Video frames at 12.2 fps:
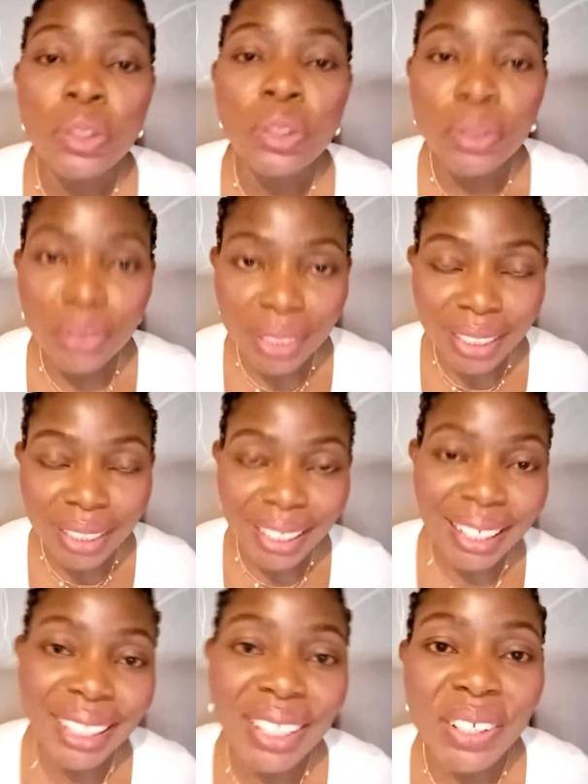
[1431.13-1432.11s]

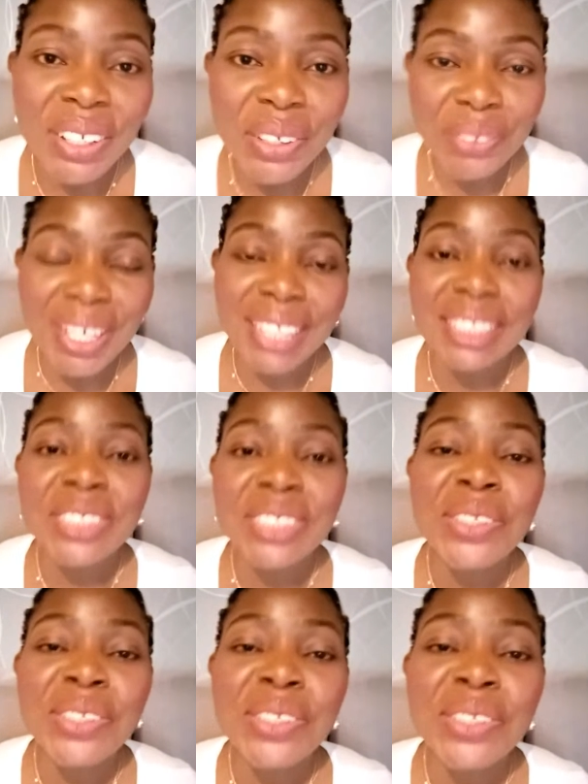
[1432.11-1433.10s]
Okay, all right,
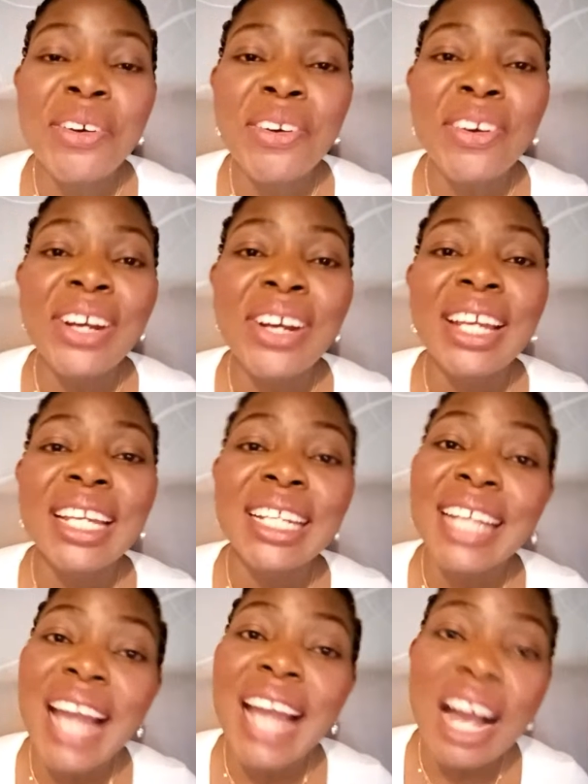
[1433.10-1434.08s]
so it
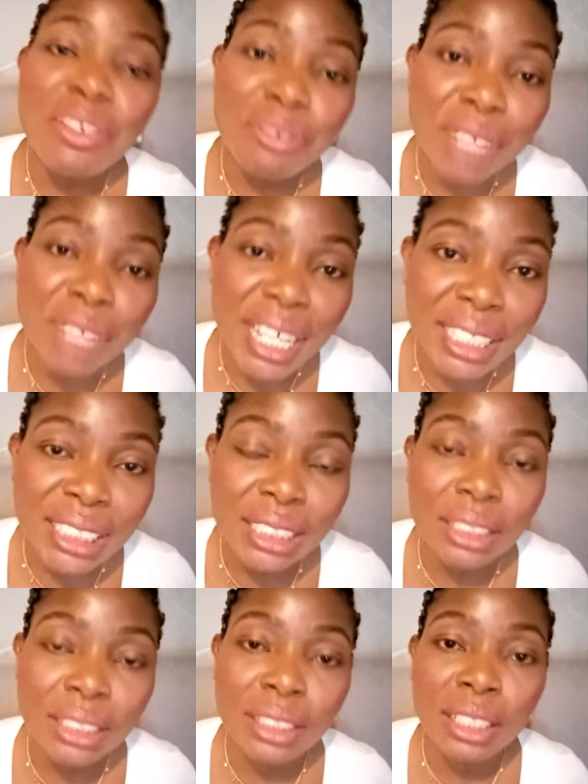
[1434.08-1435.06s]
dey
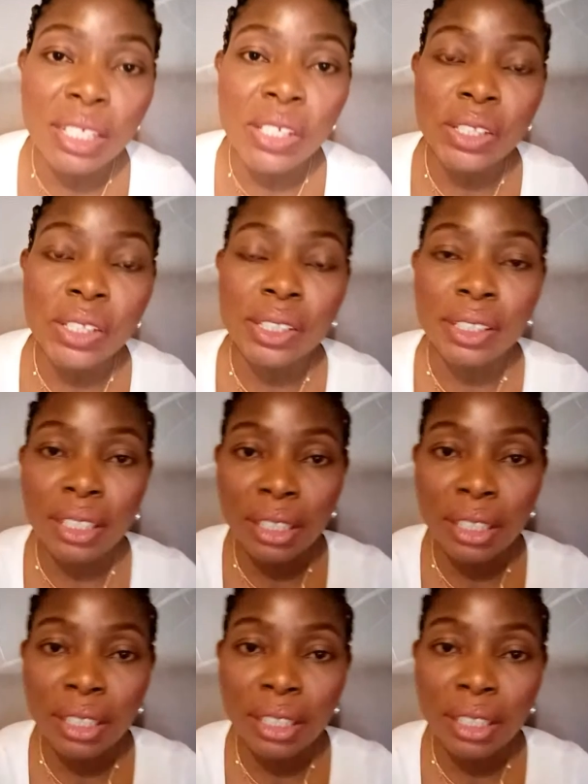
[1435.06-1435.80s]
affect let